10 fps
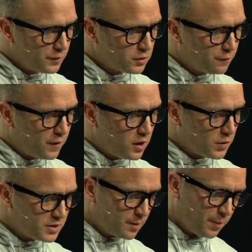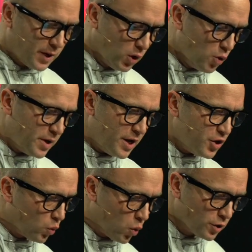And so, Father, we simply illuminate
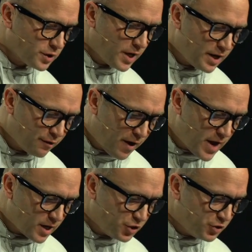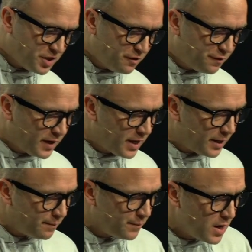your word today, divide as you see fit,
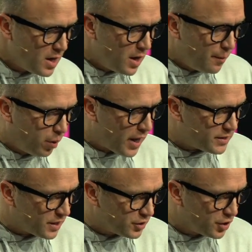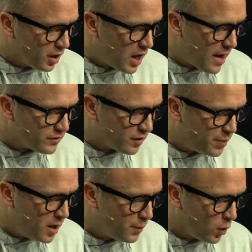and place it into the lives of
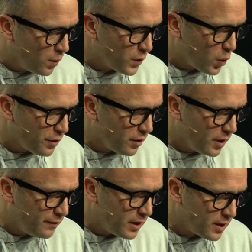people where they're living.